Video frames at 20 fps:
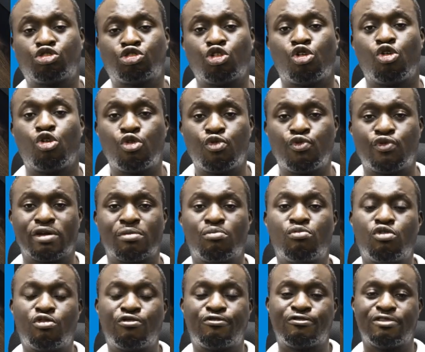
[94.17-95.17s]
to
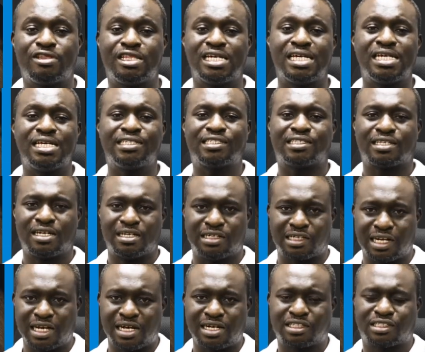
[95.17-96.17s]
remove these
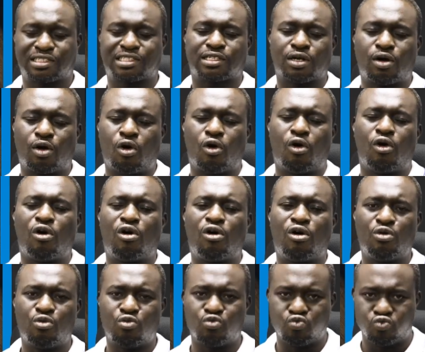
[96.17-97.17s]
deaths
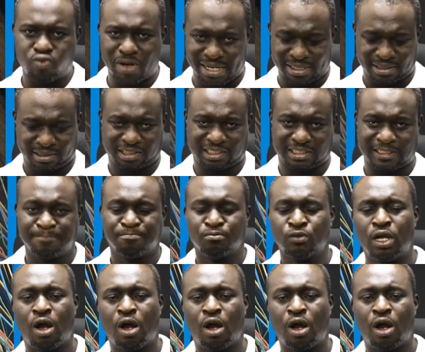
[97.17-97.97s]
or waste.